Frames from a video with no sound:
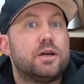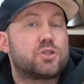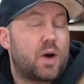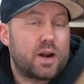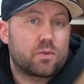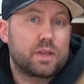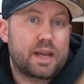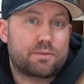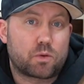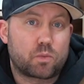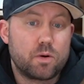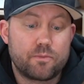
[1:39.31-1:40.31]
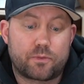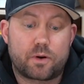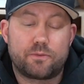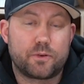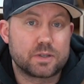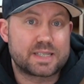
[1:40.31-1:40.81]
So I don't really have the room for a
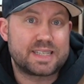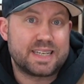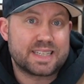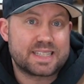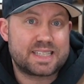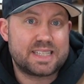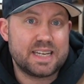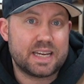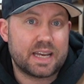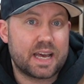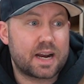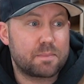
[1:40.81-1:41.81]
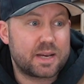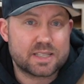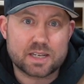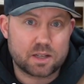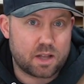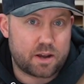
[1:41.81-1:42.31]
full CNC, and I'm
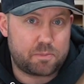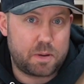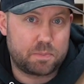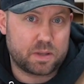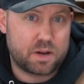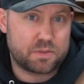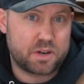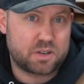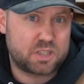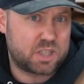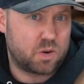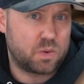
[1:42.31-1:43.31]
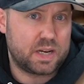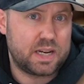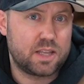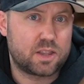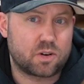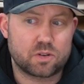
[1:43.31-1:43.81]
guessing a lot of people out there don't
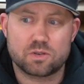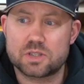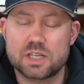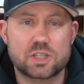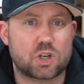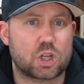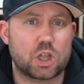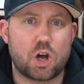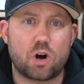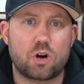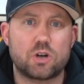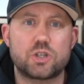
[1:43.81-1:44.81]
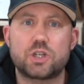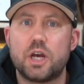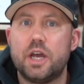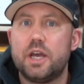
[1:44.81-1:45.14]
either. Those things are large.